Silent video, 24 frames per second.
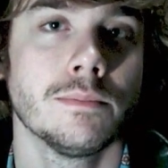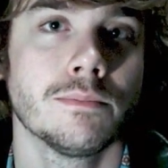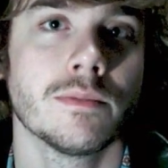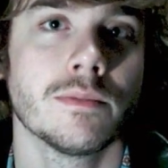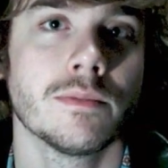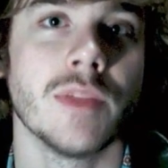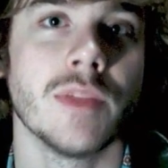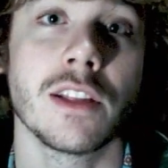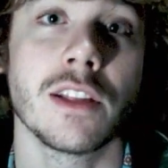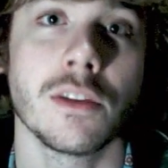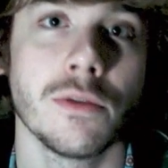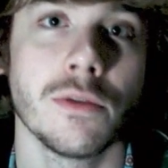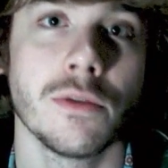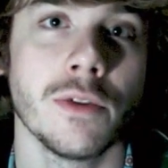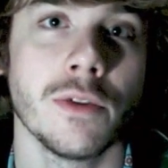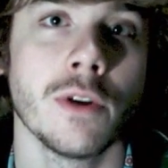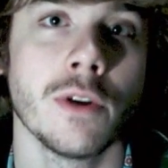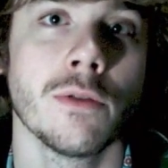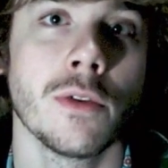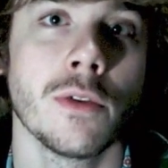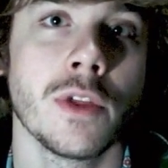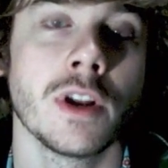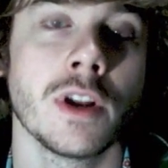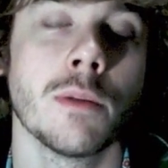That's a
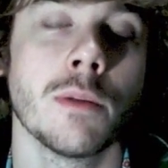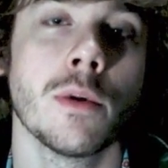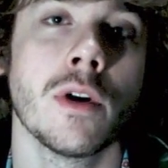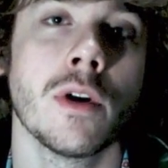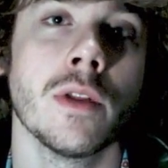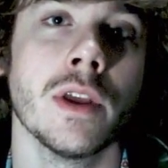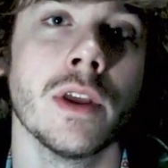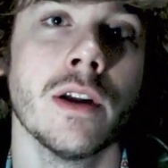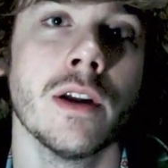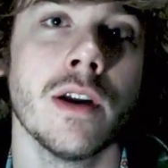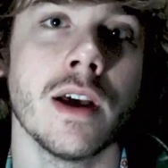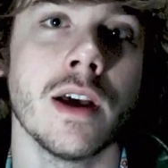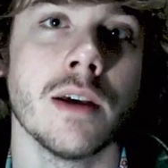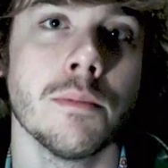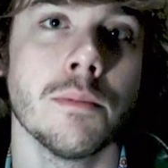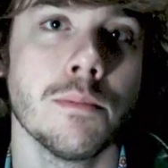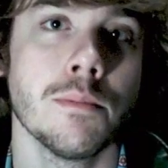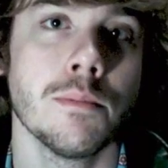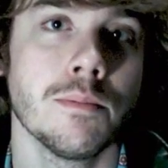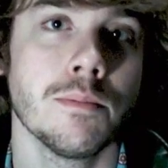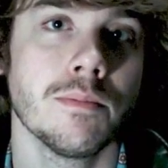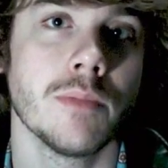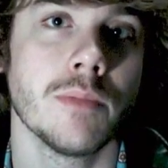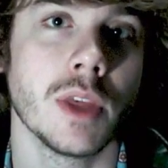fearful thing to put on the internet
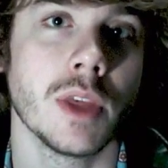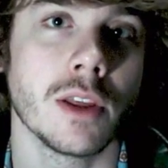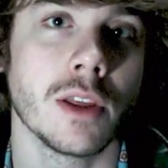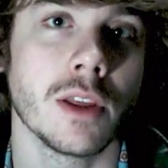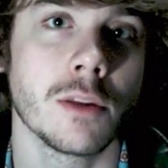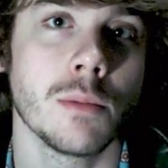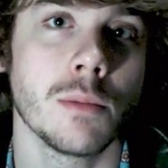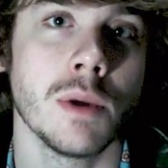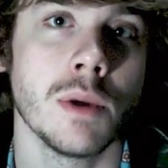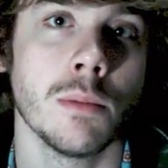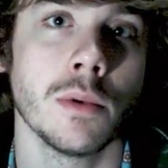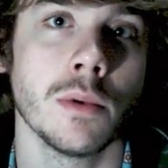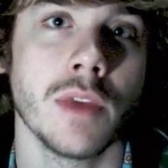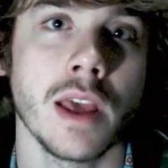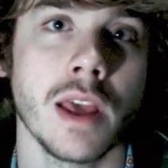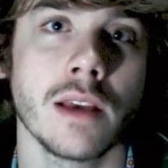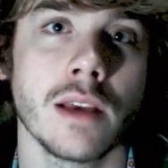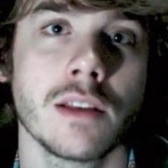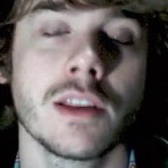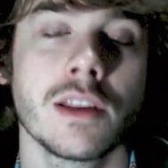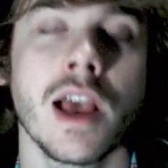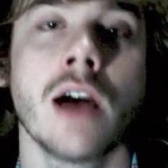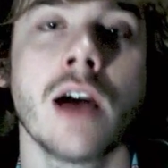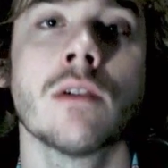because people take
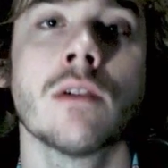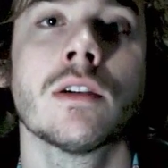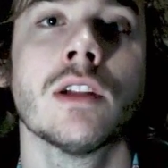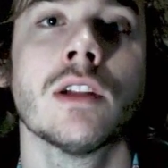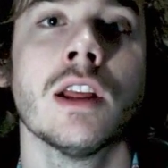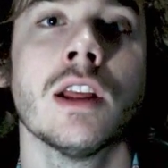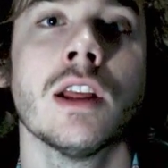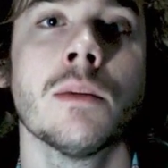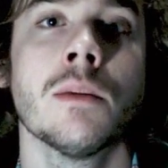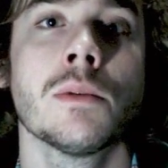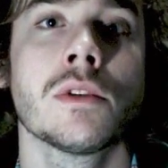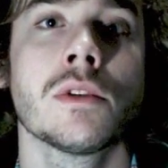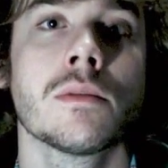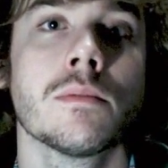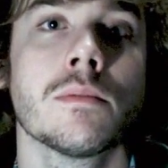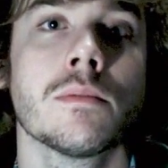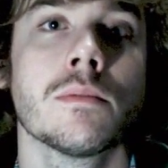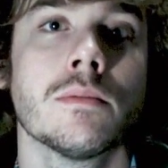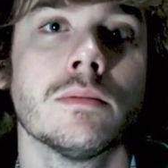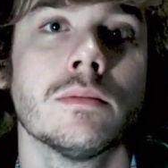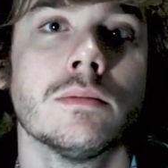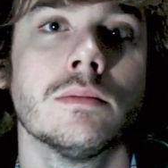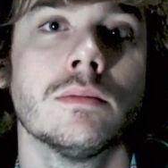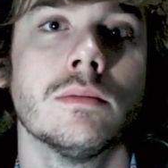sound clips,
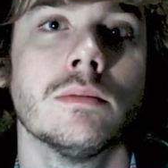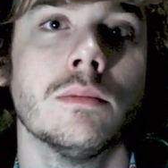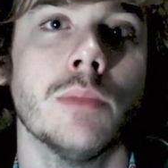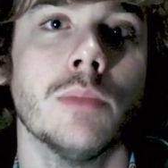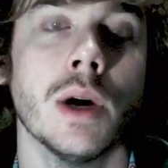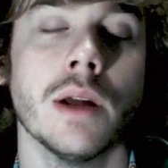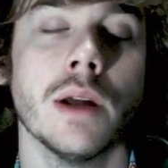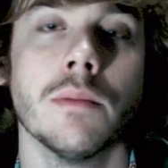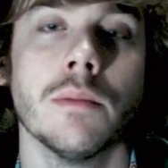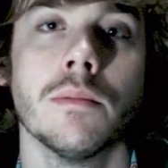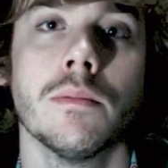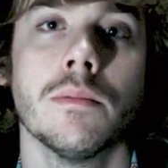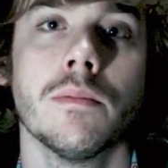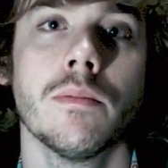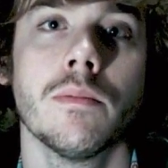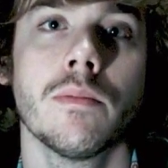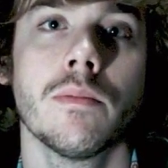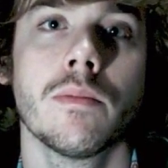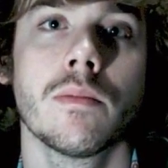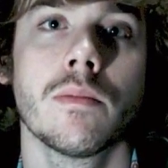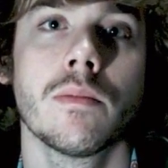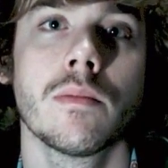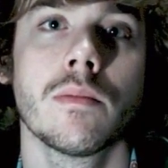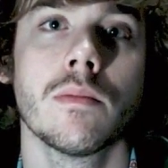but
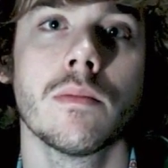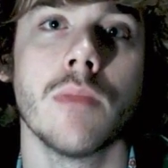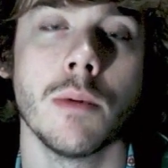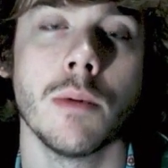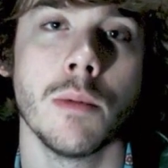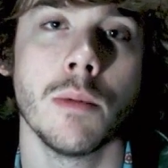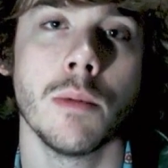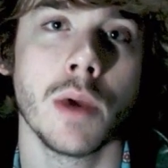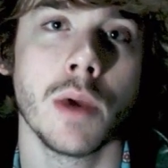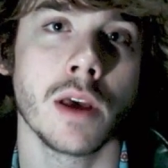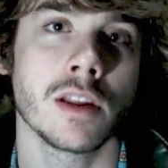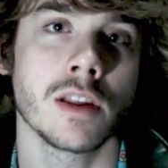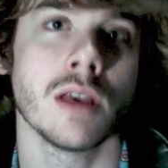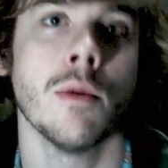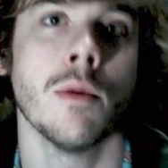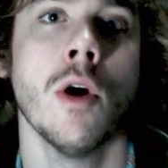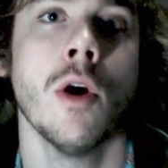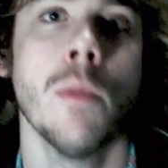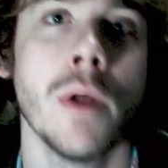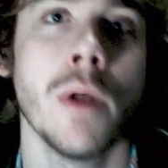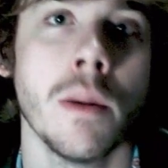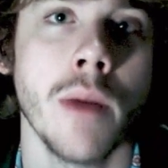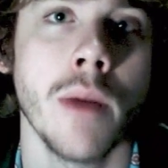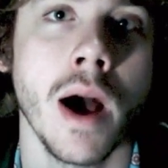maybe because I'm
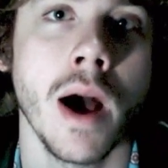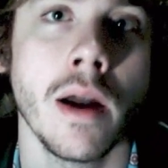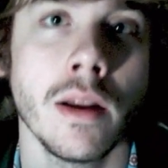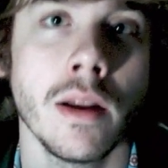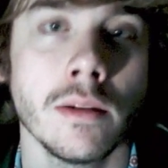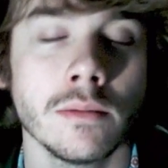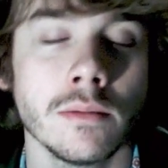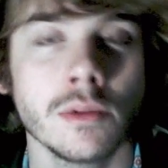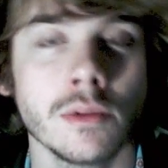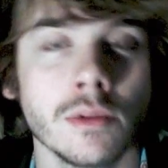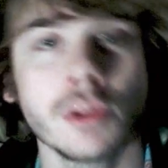open about it and